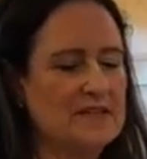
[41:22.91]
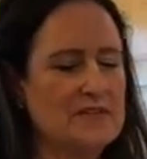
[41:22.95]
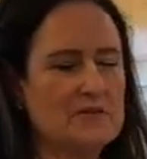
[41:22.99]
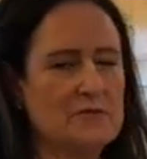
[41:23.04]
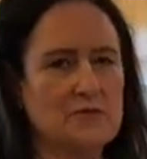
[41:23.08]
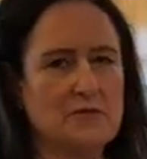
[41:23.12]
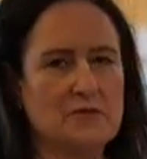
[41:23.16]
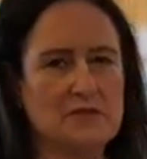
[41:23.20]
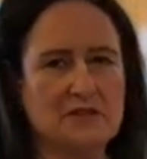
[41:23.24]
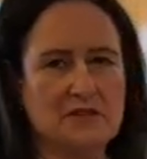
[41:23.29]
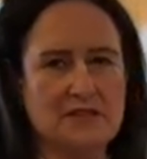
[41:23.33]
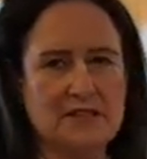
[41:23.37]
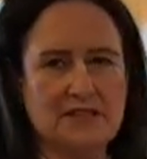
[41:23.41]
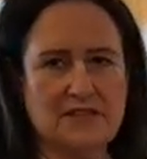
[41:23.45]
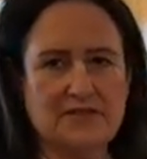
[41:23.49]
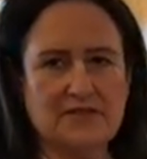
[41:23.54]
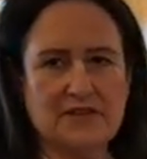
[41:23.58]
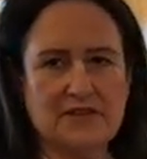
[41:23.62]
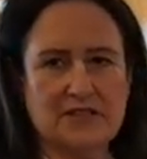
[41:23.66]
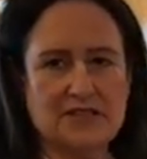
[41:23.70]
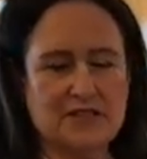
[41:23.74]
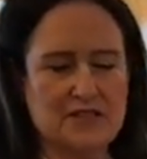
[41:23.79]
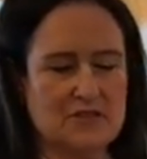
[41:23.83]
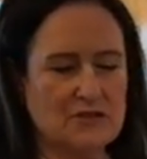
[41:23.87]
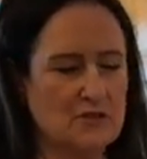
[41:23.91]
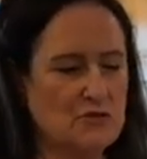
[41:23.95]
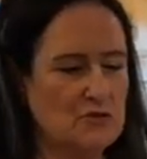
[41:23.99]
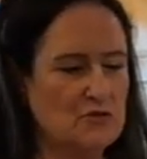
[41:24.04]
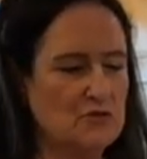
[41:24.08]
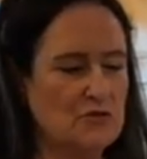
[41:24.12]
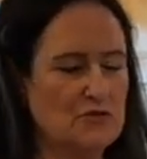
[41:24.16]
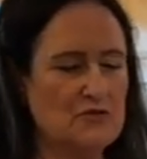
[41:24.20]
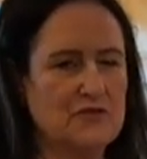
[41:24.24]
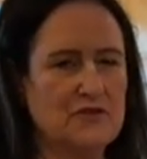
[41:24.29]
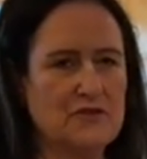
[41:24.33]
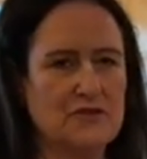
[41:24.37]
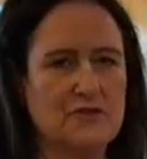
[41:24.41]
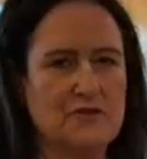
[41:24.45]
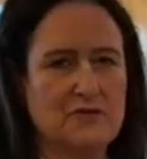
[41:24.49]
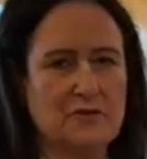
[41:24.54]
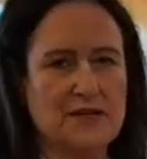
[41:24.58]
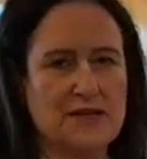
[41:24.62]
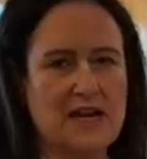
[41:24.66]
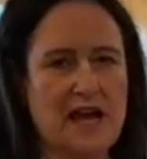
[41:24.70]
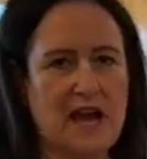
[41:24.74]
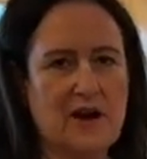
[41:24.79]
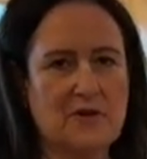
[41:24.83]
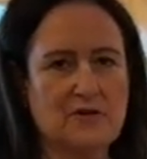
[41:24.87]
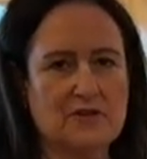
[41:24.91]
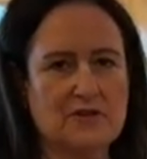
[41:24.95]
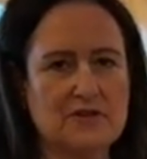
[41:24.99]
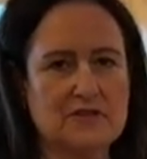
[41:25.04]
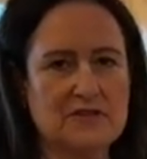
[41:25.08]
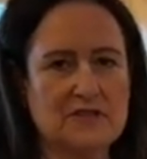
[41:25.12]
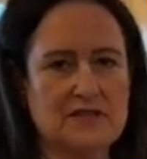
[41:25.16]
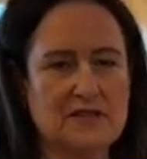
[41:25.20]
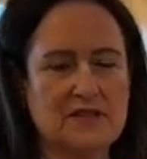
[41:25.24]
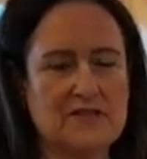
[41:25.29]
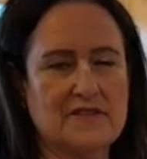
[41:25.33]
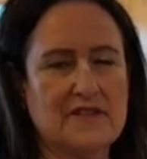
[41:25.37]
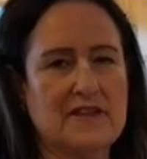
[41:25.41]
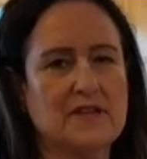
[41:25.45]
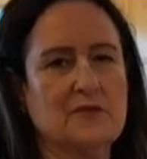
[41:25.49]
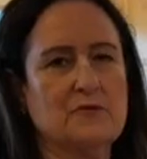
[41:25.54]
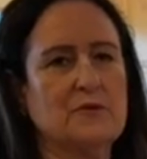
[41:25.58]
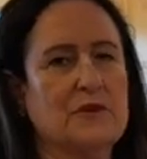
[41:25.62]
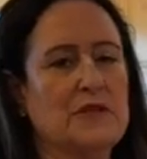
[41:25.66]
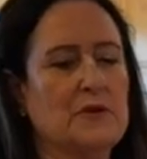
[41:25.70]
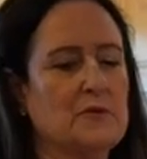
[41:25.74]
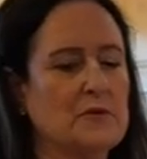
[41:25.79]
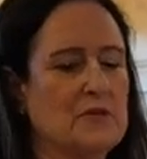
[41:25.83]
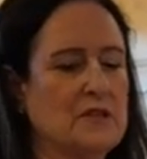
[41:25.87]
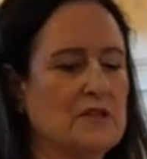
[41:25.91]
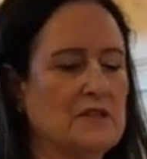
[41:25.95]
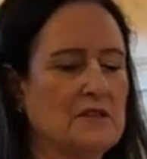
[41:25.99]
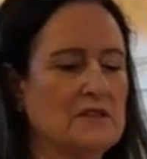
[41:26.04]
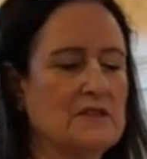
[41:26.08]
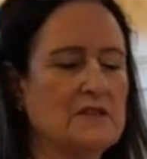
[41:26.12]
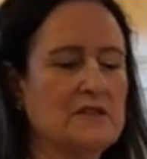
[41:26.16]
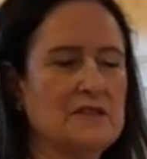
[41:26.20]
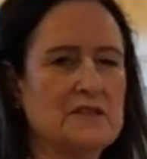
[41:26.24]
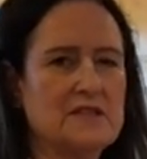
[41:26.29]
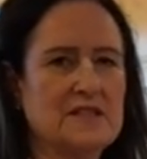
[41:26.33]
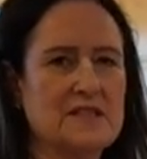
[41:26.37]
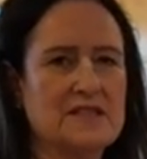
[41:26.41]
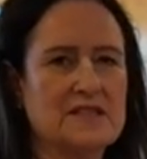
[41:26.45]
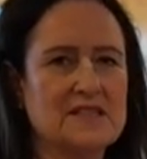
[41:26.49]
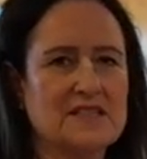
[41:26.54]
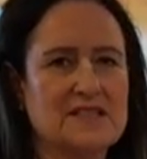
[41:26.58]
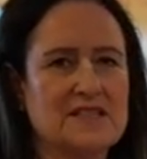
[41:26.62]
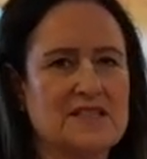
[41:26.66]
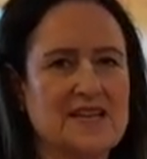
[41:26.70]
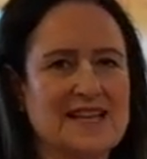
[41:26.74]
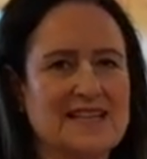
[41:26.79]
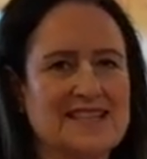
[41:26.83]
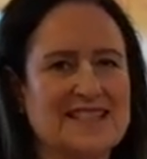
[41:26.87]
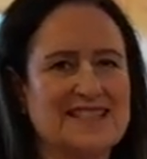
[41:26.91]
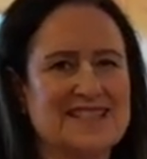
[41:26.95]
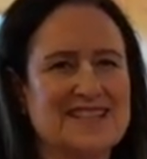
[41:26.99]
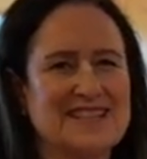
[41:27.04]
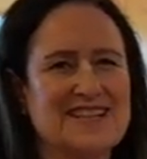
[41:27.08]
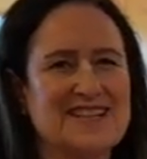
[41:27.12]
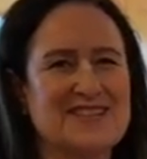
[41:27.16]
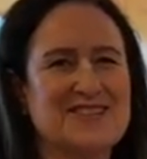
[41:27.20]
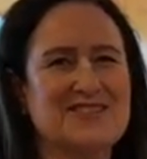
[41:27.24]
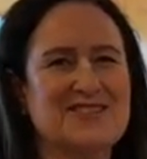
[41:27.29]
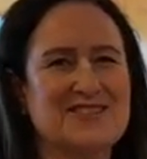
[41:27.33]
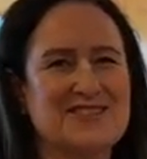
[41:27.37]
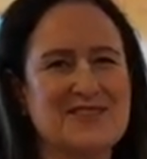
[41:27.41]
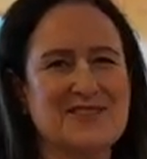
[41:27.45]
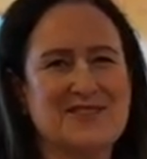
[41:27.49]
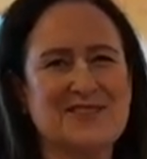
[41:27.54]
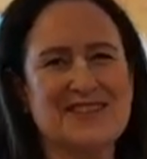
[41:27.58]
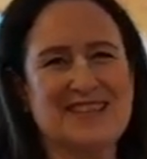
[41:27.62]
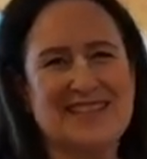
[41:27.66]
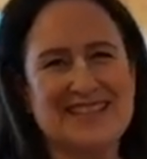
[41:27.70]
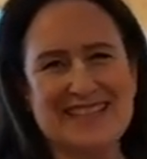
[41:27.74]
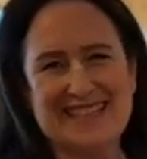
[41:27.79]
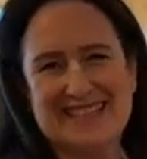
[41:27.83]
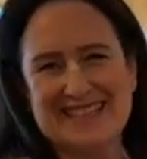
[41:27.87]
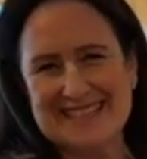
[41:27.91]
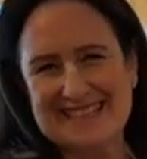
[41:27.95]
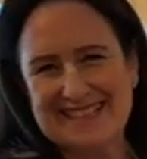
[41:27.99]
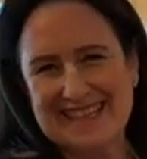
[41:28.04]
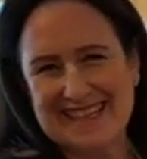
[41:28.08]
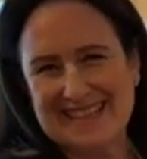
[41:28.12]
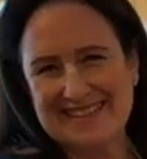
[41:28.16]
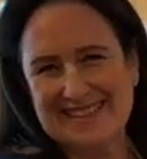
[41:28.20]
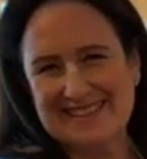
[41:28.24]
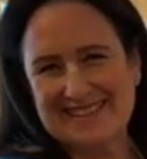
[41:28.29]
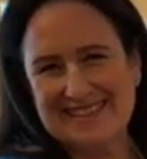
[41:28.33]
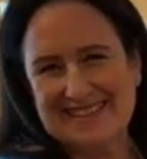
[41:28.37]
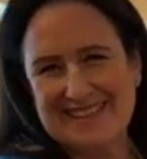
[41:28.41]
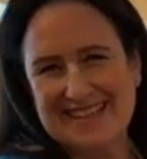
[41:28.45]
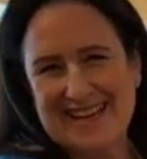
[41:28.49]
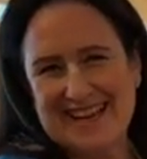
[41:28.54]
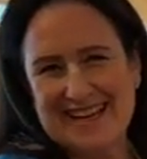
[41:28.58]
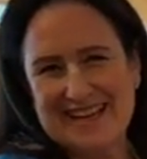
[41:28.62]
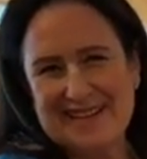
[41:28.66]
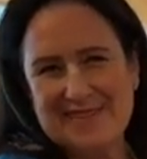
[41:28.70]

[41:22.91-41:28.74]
We'll leave it to cool for three hours and then we will slice it and I'll show you what the inside looks like.